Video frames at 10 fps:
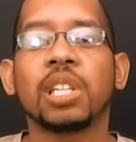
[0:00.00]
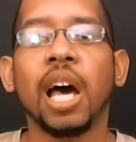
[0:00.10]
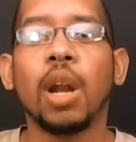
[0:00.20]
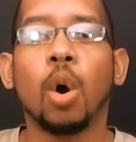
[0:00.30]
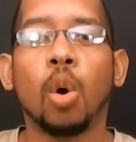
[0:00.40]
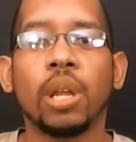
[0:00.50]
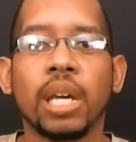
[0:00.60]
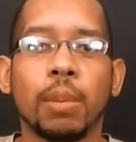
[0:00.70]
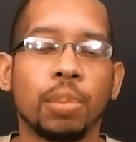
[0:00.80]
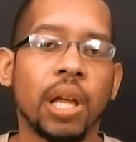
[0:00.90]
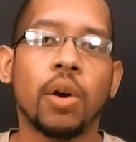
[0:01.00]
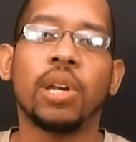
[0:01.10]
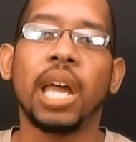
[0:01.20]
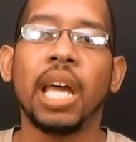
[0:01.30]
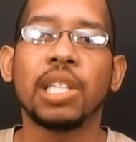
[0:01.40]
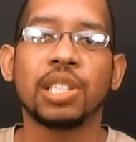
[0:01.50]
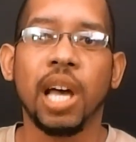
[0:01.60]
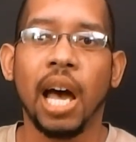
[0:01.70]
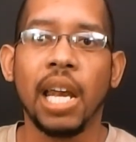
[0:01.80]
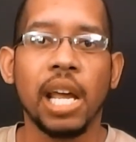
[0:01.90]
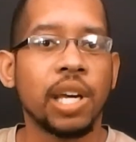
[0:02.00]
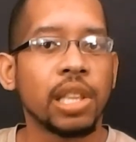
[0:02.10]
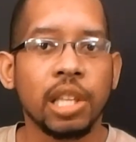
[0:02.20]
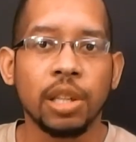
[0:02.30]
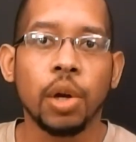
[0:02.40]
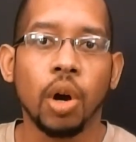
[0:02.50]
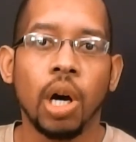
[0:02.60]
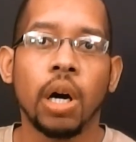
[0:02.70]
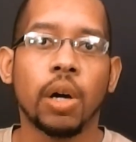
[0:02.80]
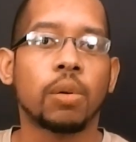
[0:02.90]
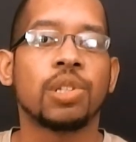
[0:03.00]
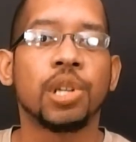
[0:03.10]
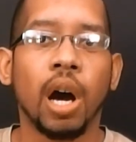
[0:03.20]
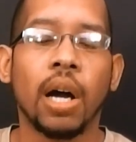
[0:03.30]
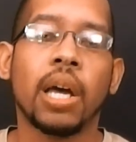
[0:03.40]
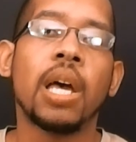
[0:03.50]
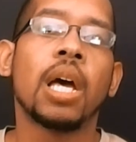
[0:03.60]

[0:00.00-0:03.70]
not only can play on the inside and get the little hook or dunk,